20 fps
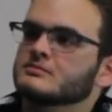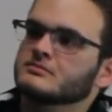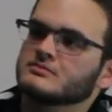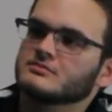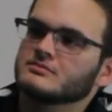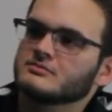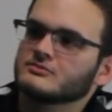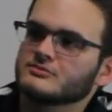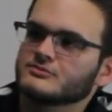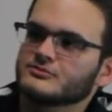my
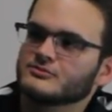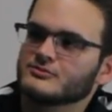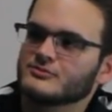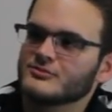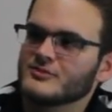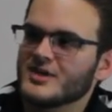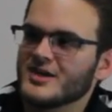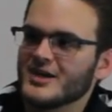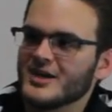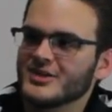great
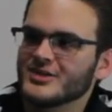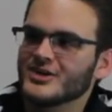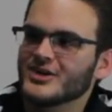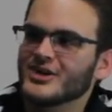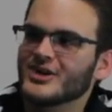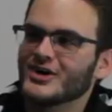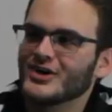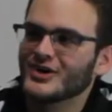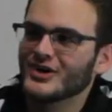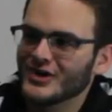
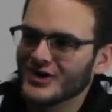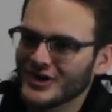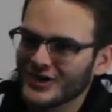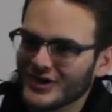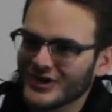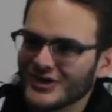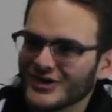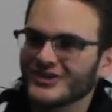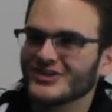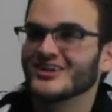grandfather
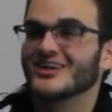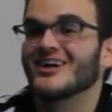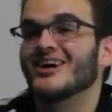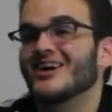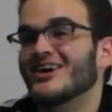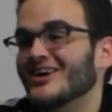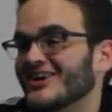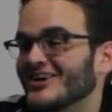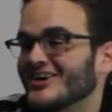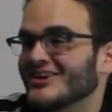actually
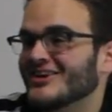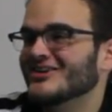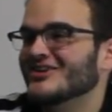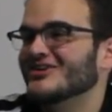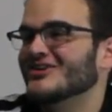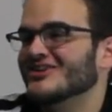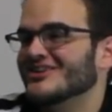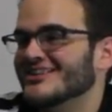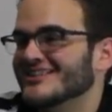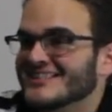killed his
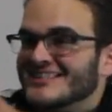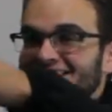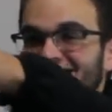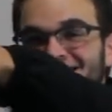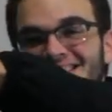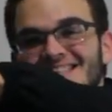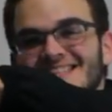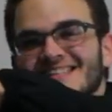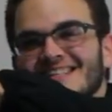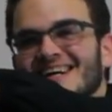
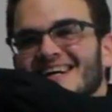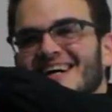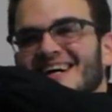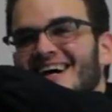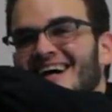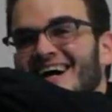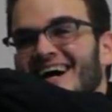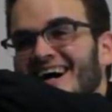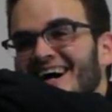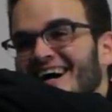brother
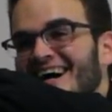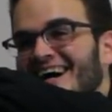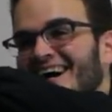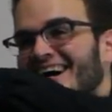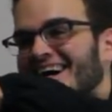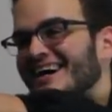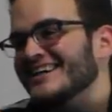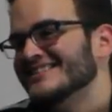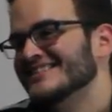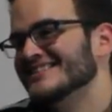so that
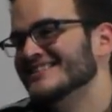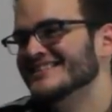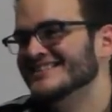the